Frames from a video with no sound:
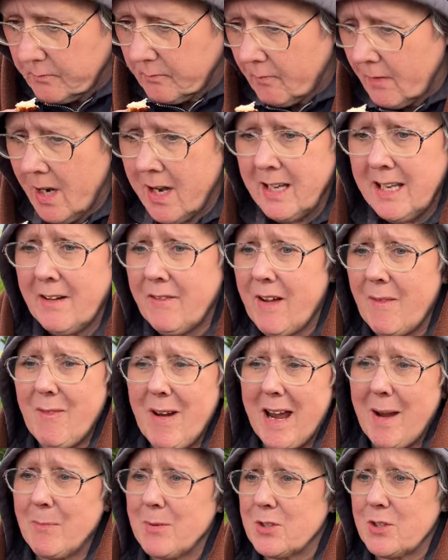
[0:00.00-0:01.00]
I love having
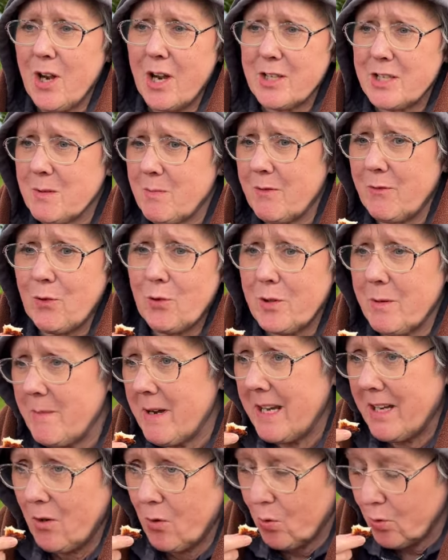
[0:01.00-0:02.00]
appetizers before the
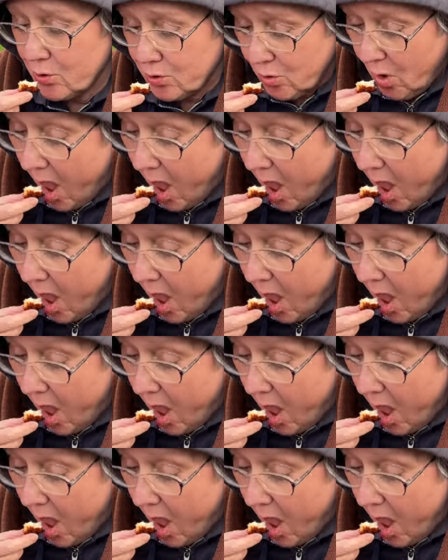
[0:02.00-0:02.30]
main course.